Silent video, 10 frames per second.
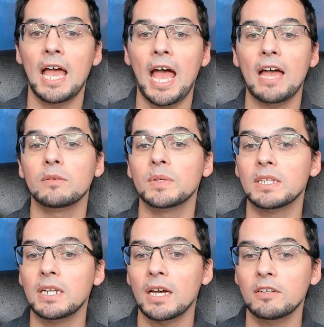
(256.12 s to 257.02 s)
And with
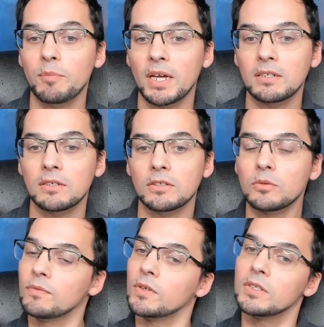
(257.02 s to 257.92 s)
the Nine of
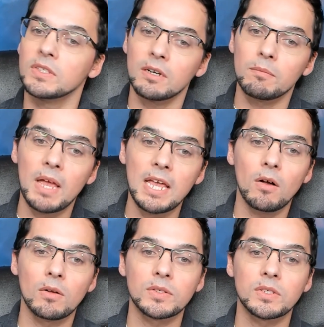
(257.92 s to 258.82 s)
Pentacles reversed, there may
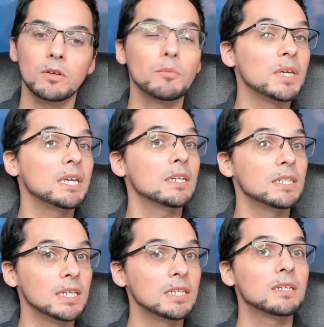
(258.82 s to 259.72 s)
also be a
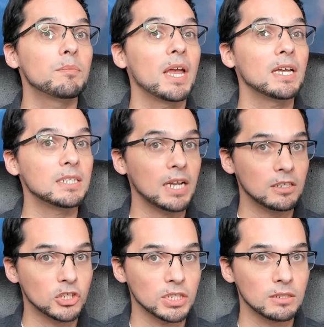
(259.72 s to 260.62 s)
need to pay
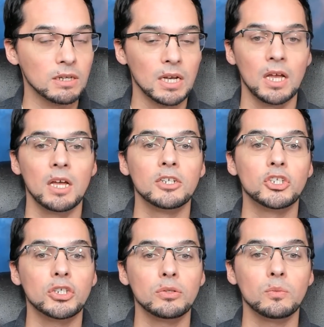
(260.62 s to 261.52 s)
attention
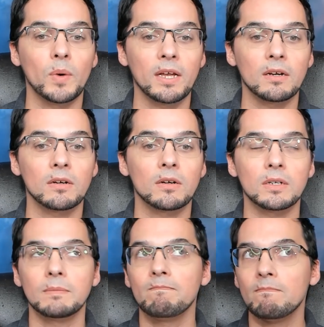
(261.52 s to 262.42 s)
to
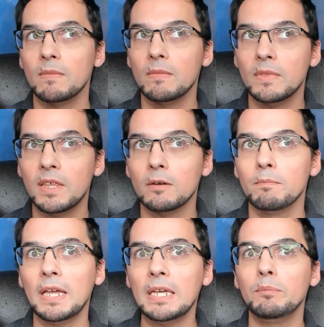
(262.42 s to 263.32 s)
where there
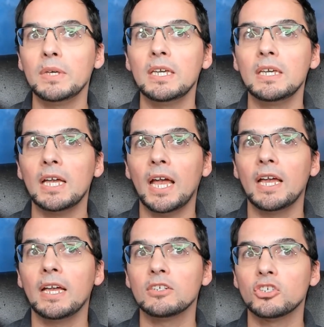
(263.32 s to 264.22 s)
may be
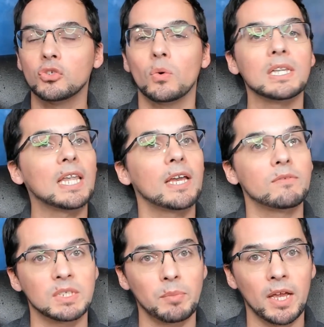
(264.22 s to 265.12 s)
a short
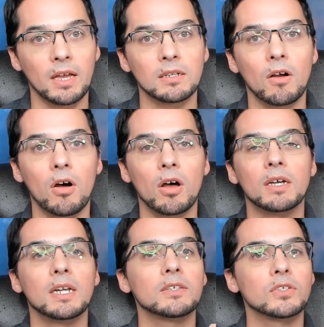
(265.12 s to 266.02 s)
lifespan
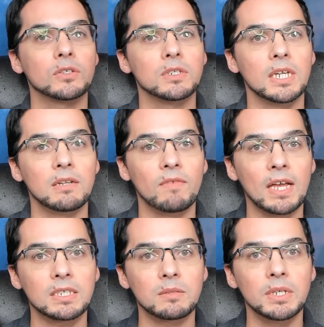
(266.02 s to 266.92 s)
on a certain
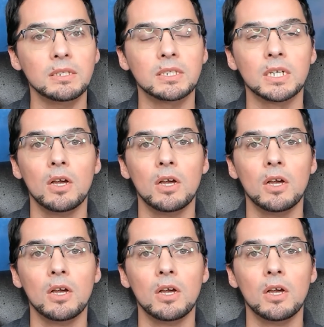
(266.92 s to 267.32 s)
investment